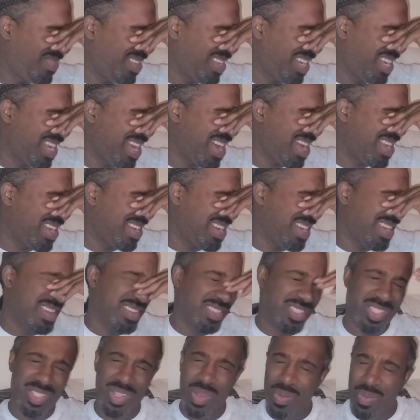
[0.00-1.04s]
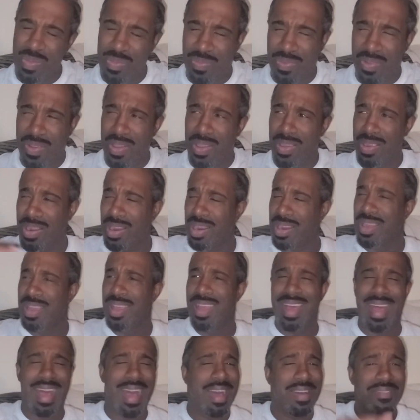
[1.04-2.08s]
God damn, so far,
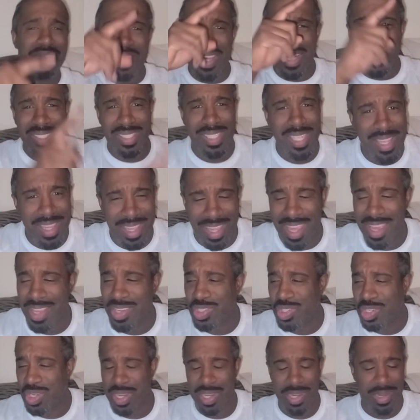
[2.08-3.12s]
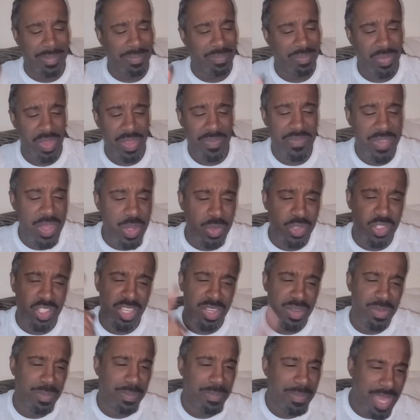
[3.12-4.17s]
obviously Kendrick,
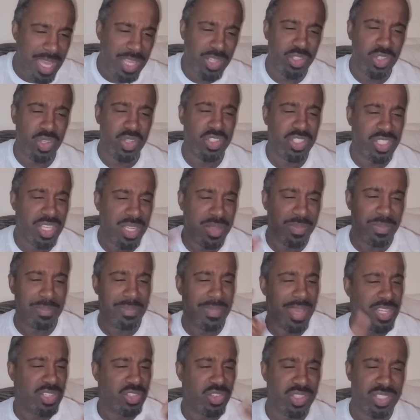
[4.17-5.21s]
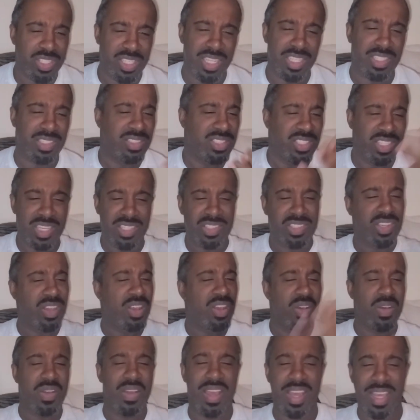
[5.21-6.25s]
Future, Metro, shut your
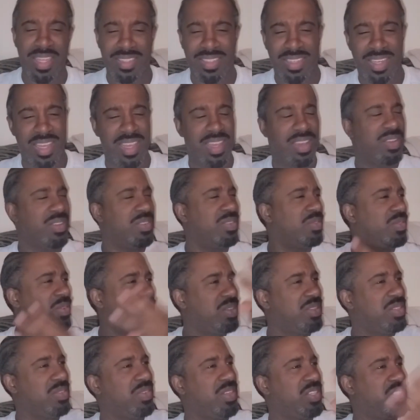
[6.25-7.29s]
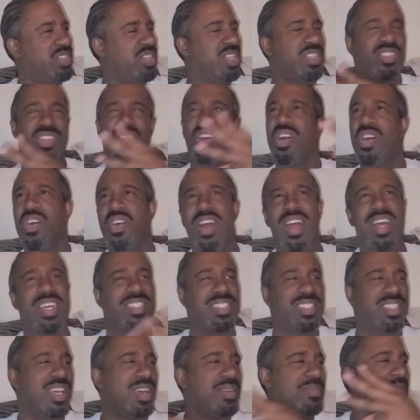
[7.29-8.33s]
whole ass down, well, shut your whole
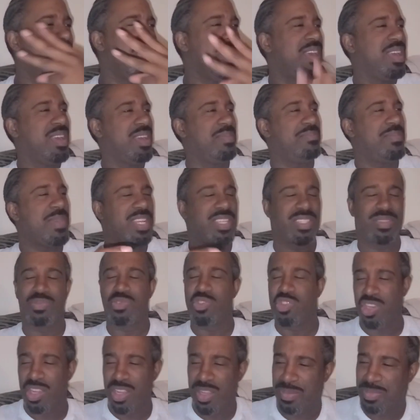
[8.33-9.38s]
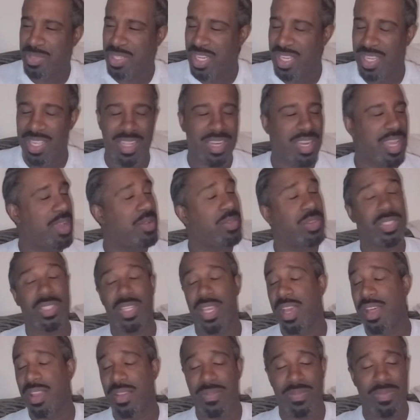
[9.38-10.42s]
ass up and make some drums, nigga. That was
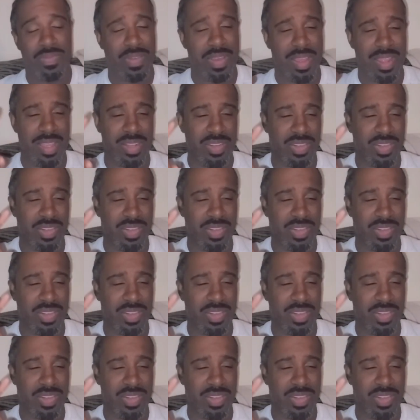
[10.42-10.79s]
hella funny.